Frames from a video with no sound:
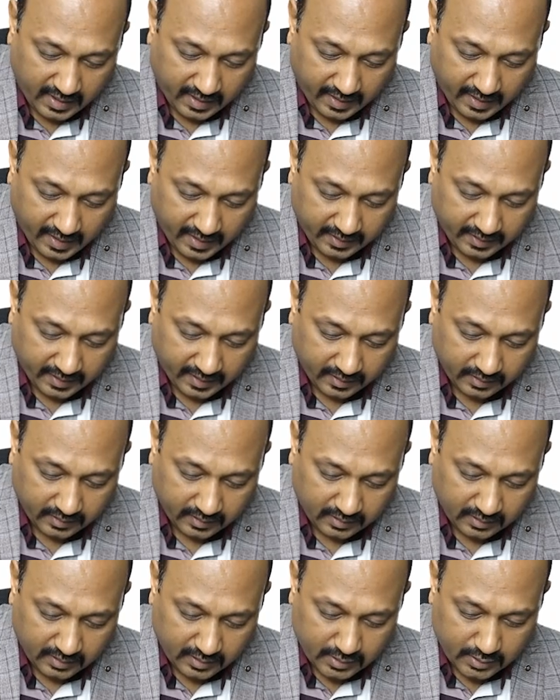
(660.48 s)
and at
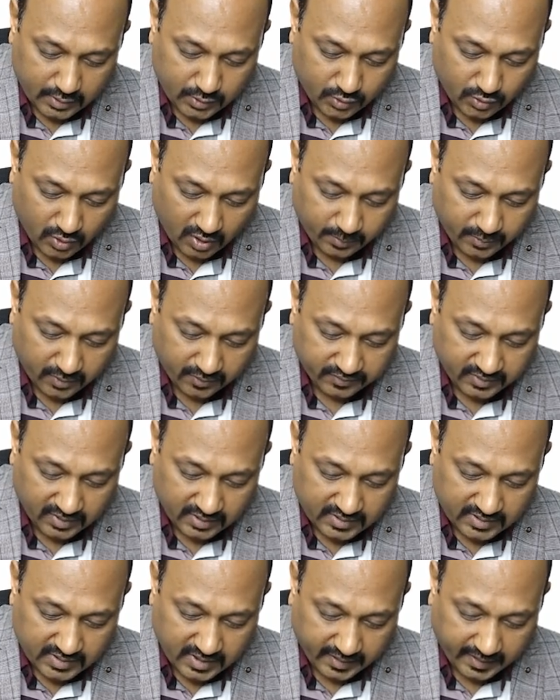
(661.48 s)
the top of the
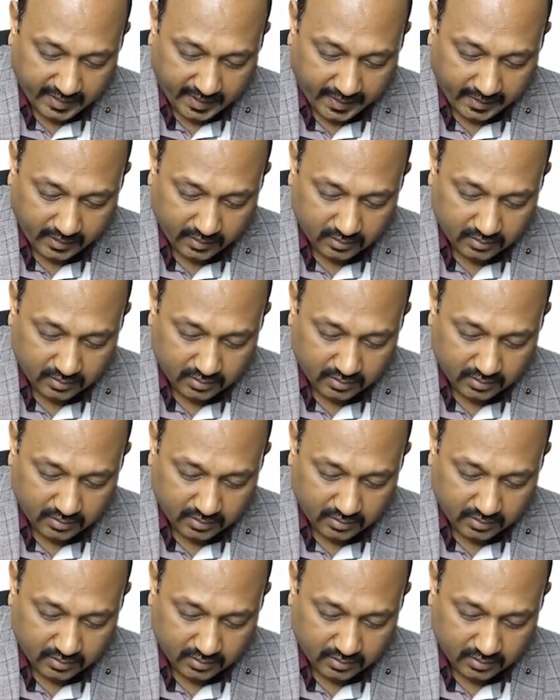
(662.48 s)
second,